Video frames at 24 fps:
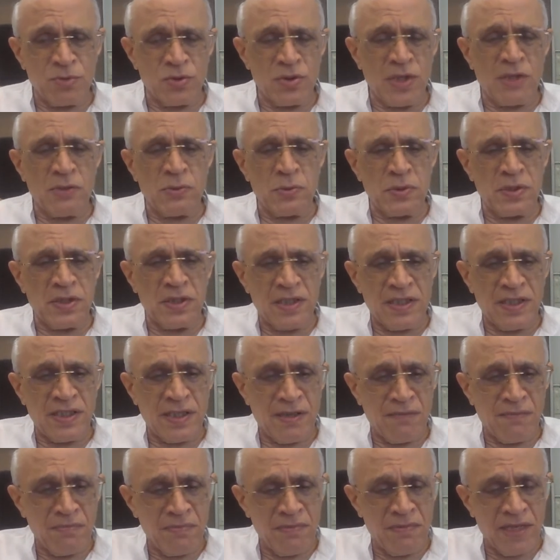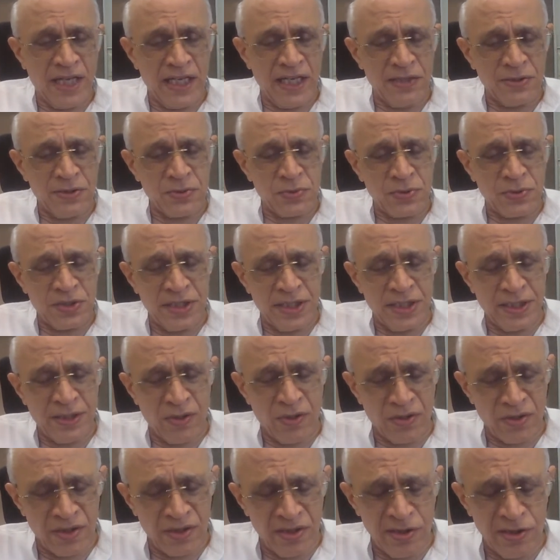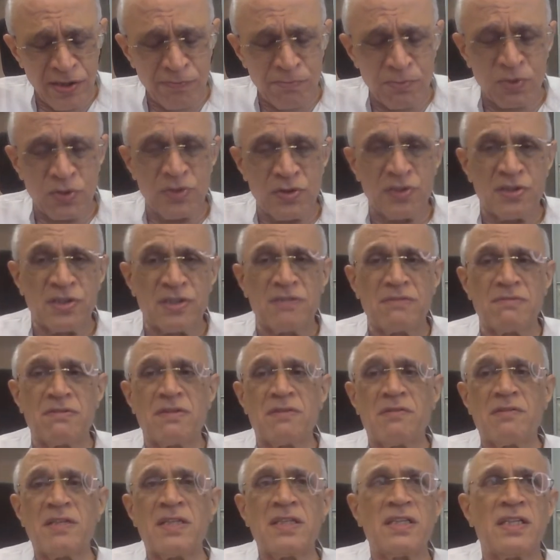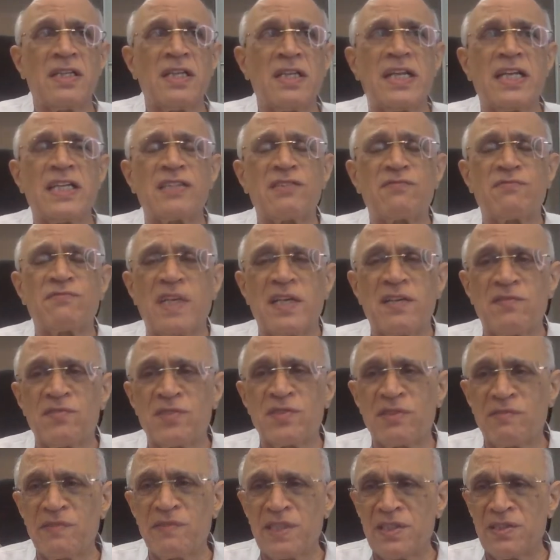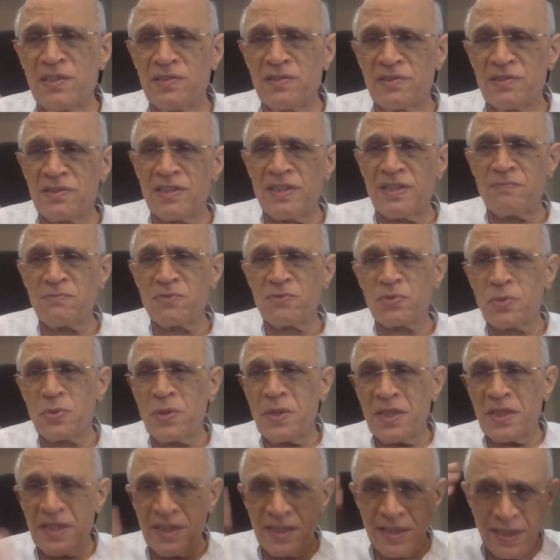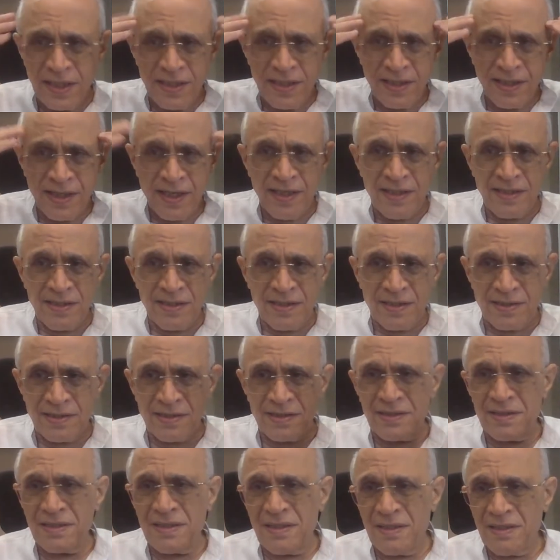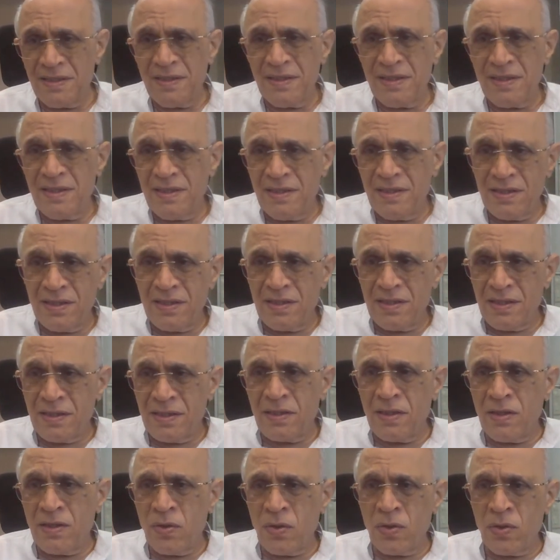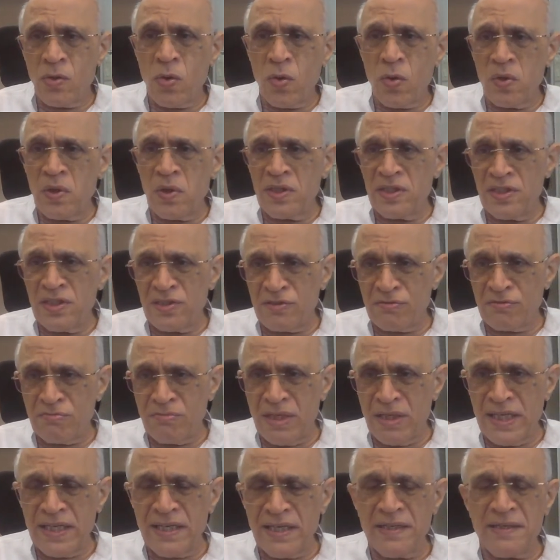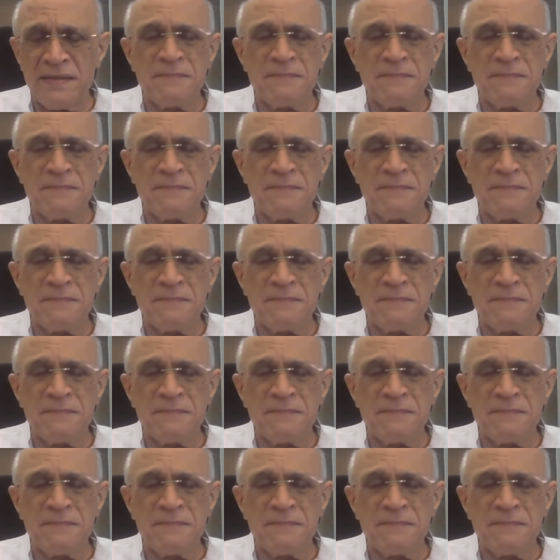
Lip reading: I would like to take on this position in the next 5-7 years time. So he had a clear goal in his mind.